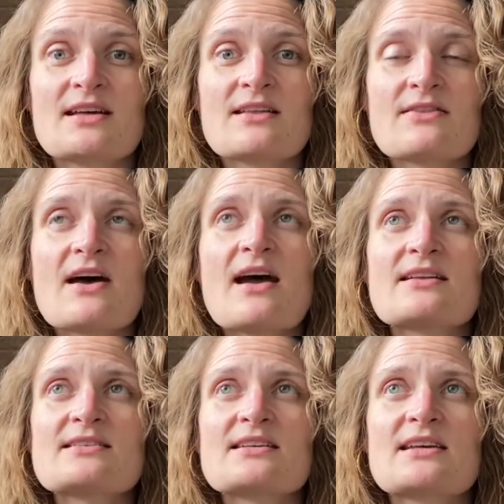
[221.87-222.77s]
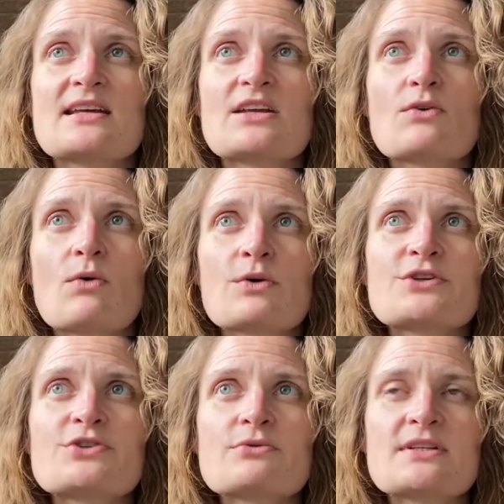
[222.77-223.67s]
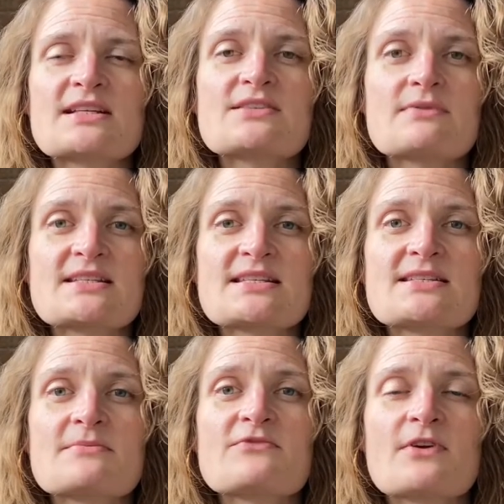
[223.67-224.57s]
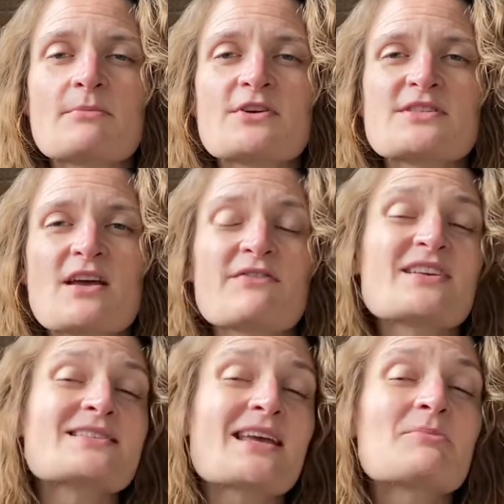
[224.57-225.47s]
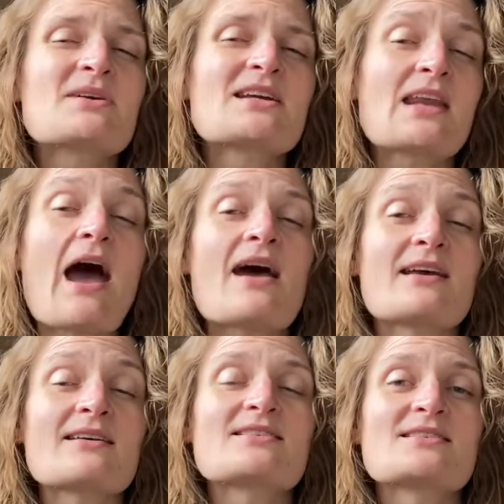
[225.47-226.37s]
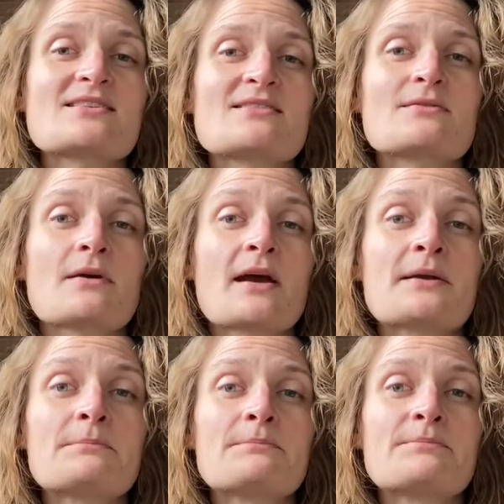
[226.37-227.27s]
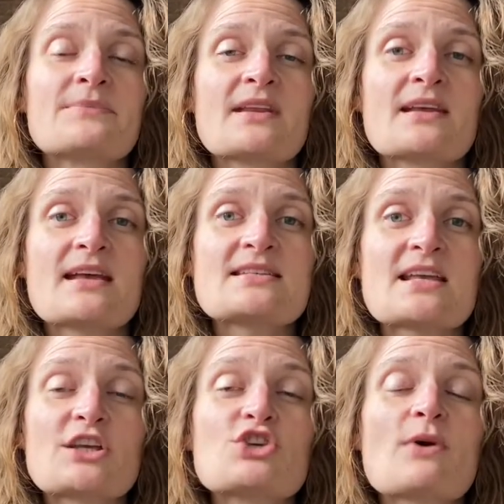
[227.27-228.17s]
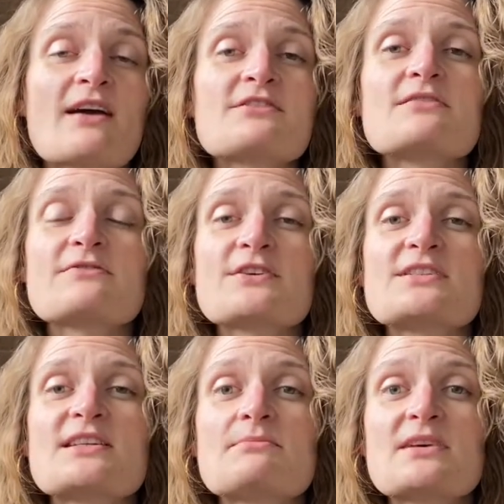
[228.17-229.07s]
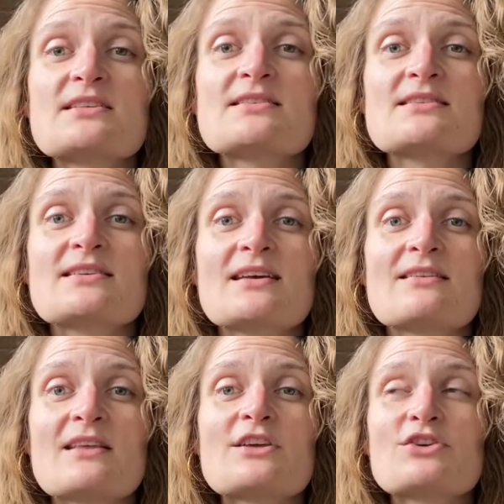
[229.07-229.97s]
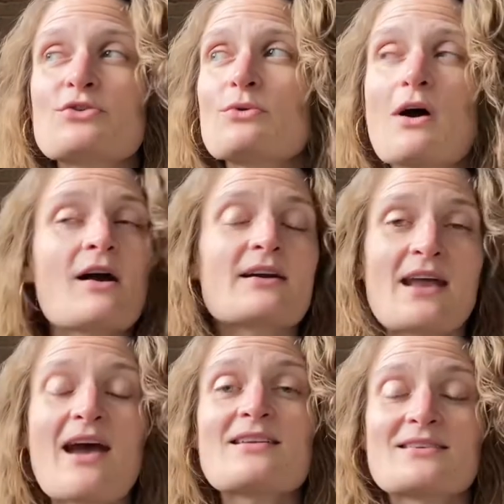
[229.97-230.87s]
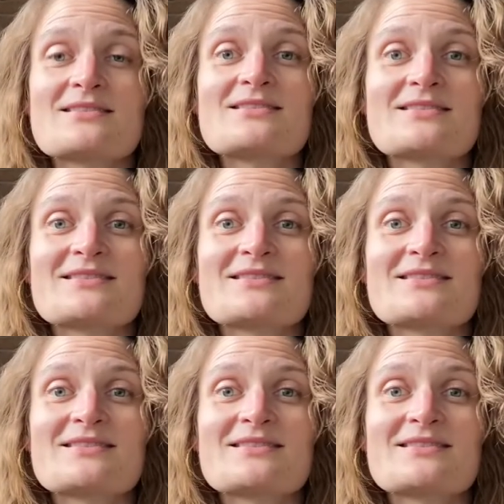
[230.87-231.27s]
that in order to release racism from yourself. It's like being an addict, right? It's like you have to first admit that you are an addict.